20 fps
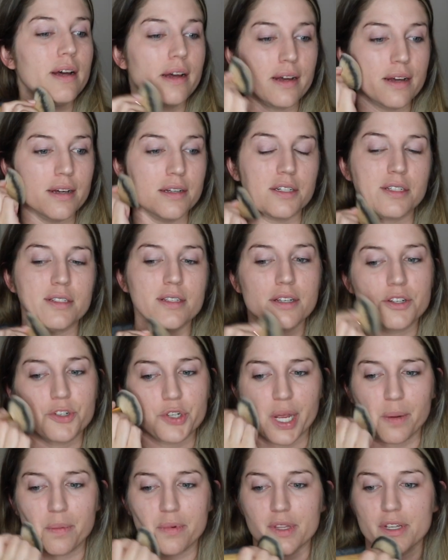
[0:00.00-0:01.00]
And just the
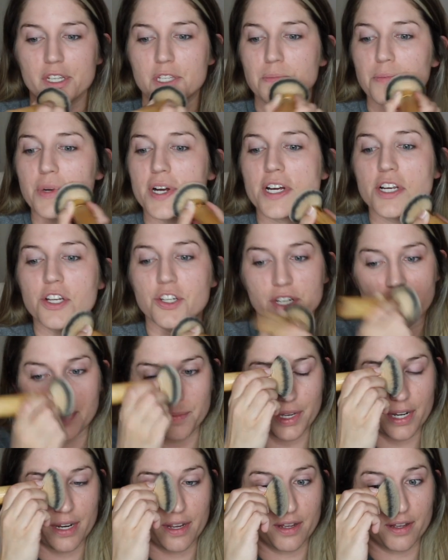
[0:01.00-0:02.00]
shape of this brush, I
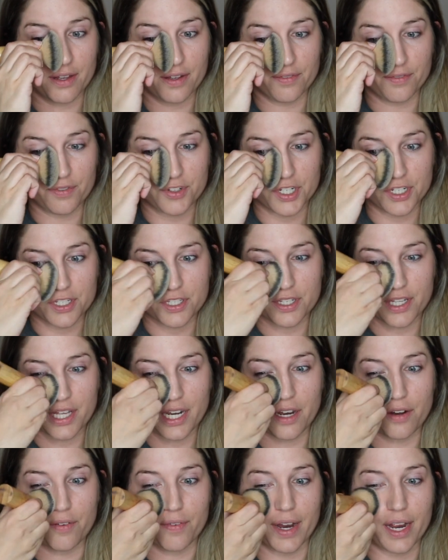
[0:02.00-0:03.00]
mean, just
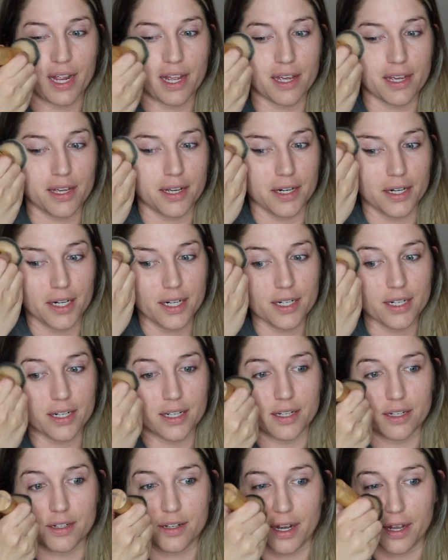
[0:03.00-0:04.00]
getting right here,
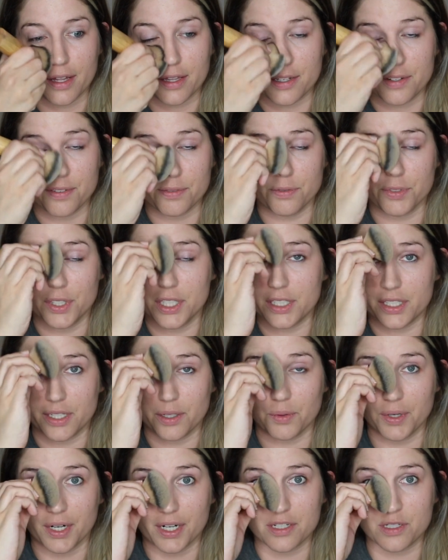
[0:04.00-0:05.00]
it really
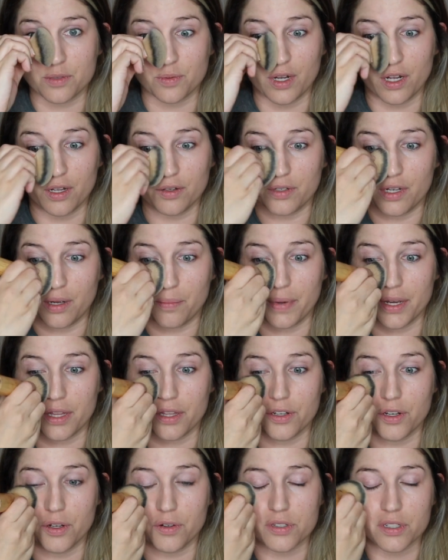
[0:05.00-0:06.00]
works well up by
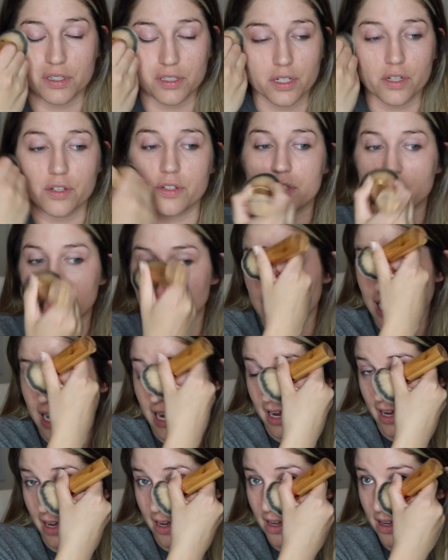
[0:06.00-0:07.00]
the nose and close to the
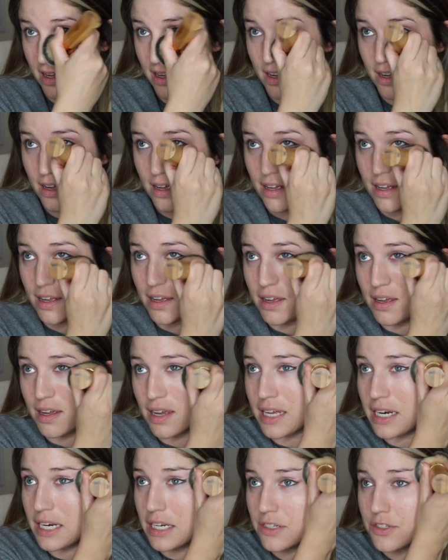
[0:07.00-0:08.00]
eye.
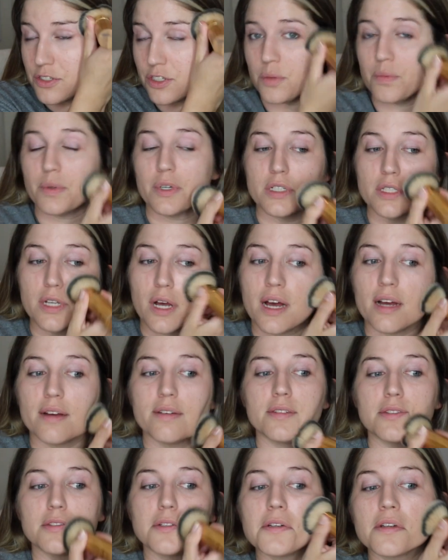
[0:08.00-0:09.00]
And it's super
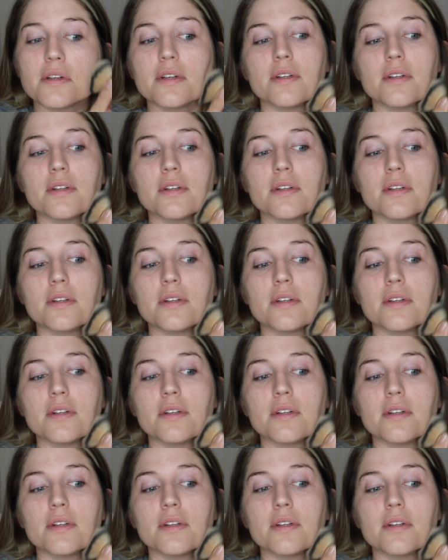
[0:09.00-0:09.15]
soft.